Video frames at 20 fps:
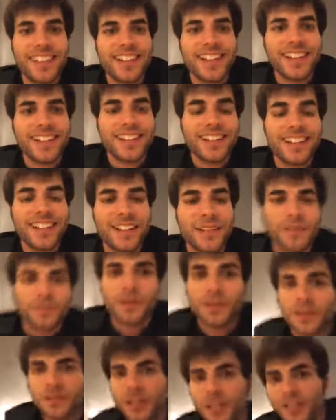It's like, well,
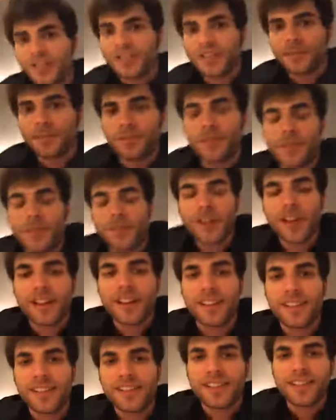shit, I'm
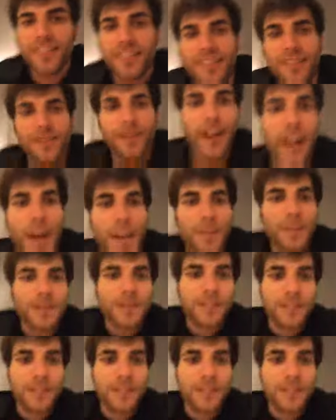stranded. What happens?